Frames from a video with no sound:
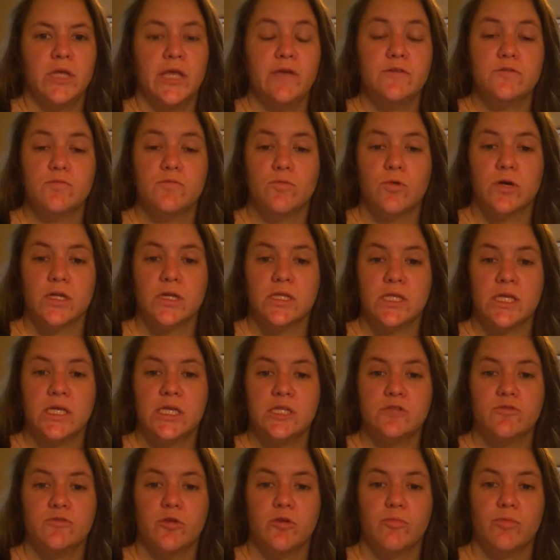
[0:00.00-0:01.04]
He's awarded the
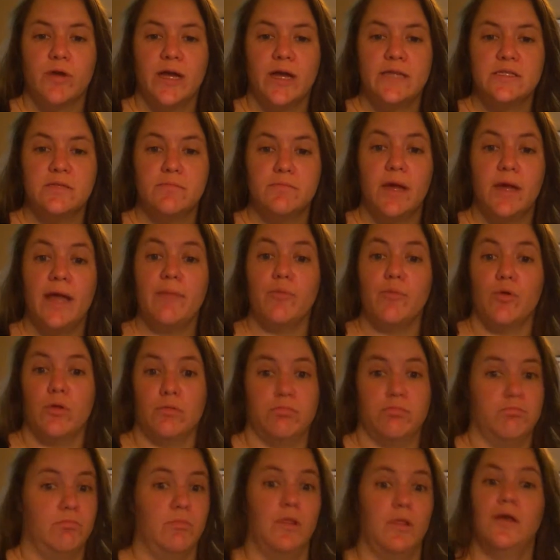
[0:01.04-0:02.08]
Israel Prize in Bible.
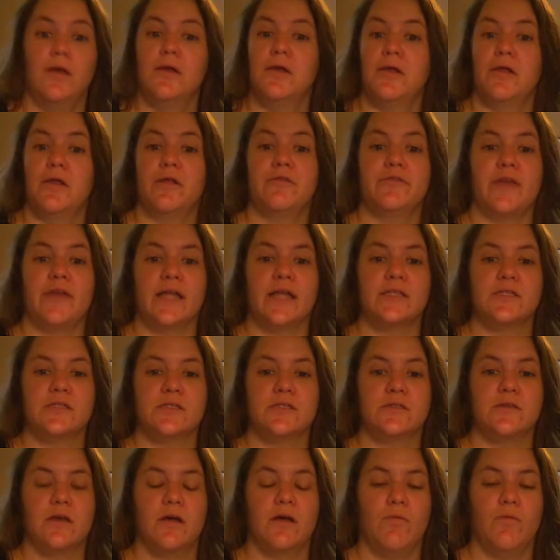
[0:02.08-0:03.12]

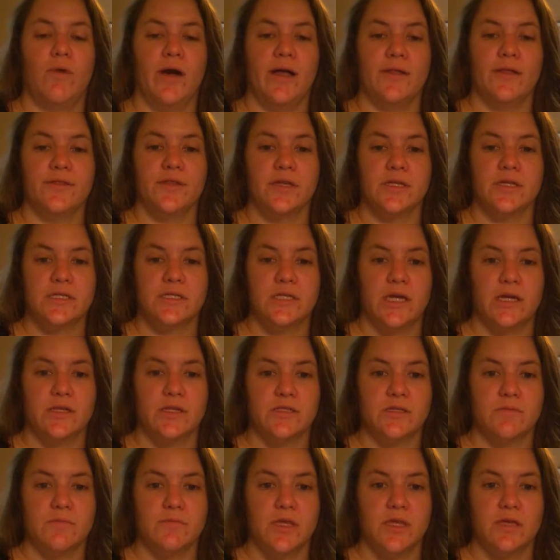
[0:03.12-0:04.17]
That's a wild thing to title
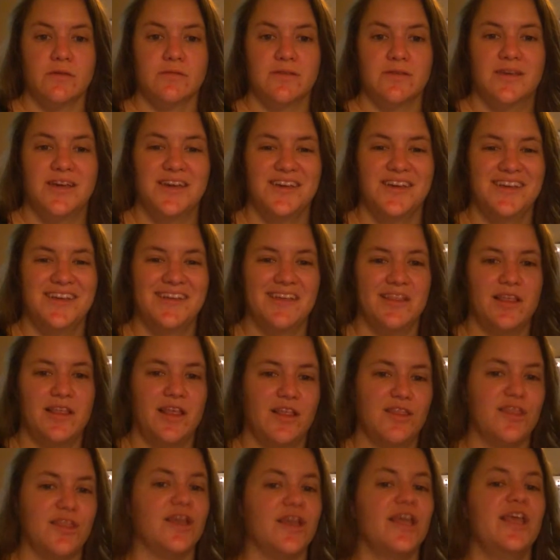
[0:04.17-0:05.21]
something.
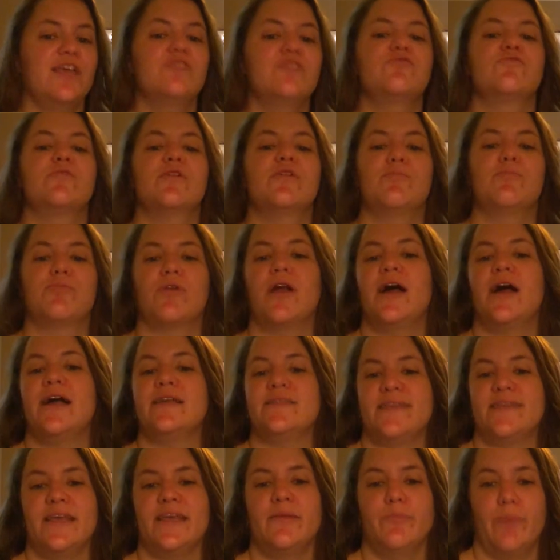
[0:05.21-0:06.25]
The Israel Prize
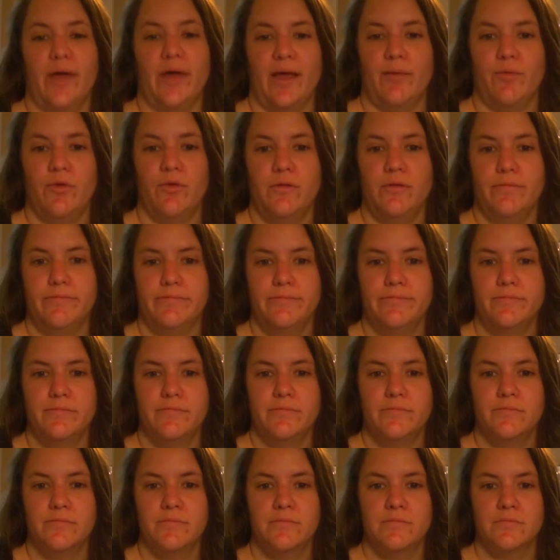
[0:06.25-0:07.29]
in Bible.
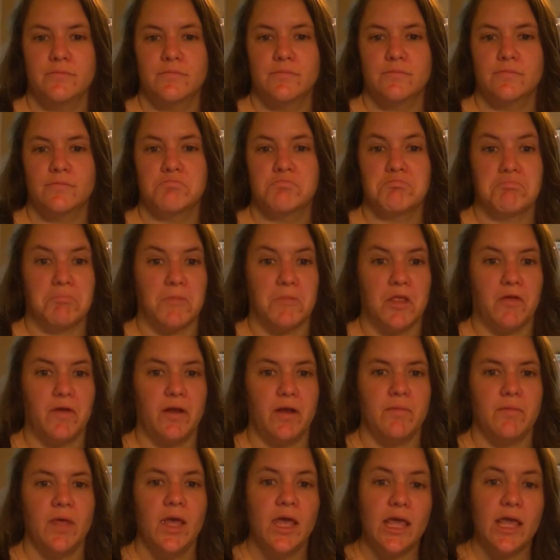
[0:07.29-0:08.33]

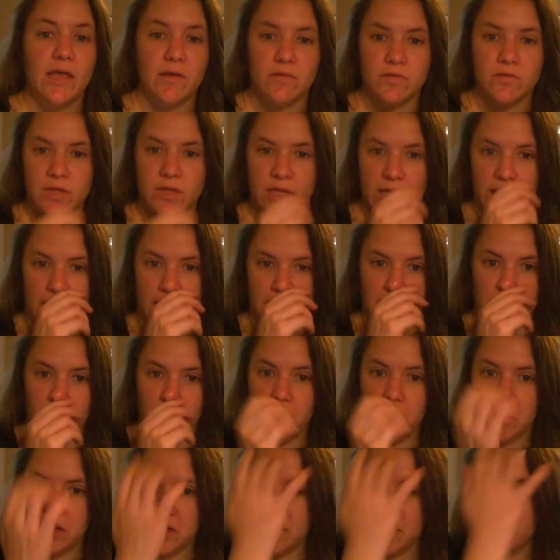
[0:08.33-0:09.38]
Right? He got a
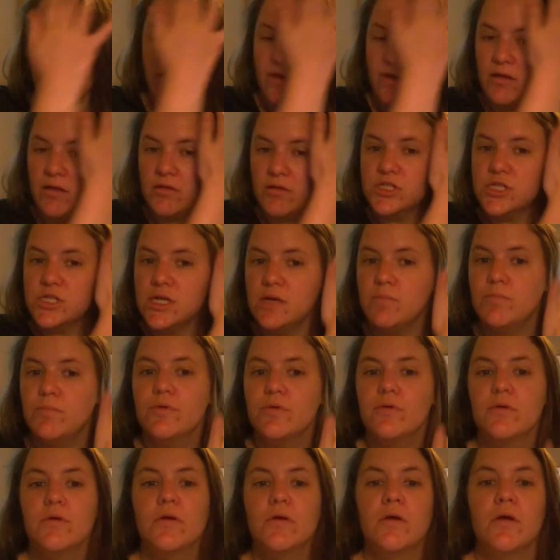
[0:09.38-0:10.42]
Guggenheim Fellowship.
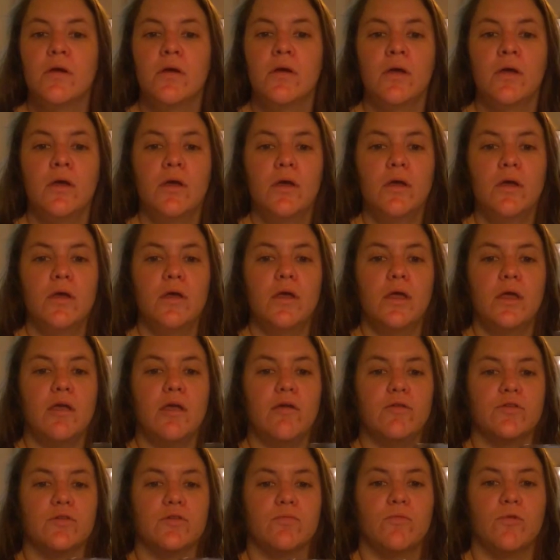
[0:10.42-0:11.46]
He
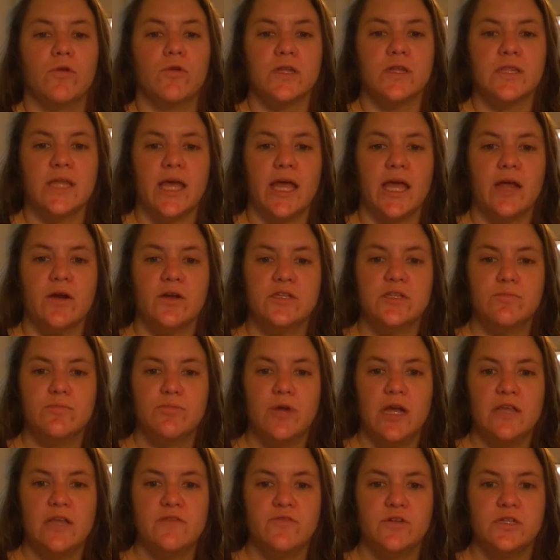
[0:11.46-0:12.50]
was awarded the Harrison
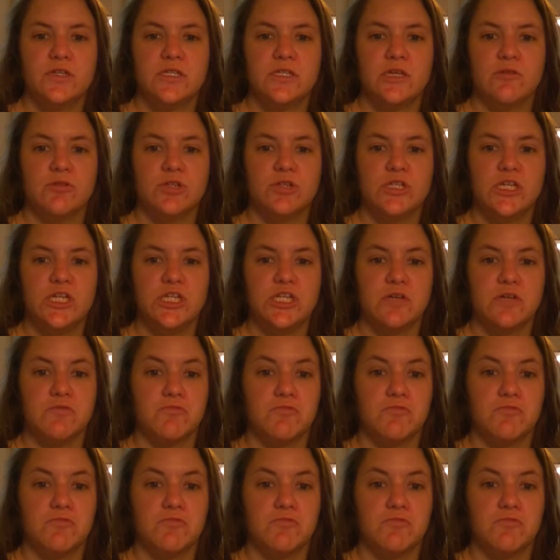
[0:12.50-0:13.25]
Prize for Distinguished Teaching and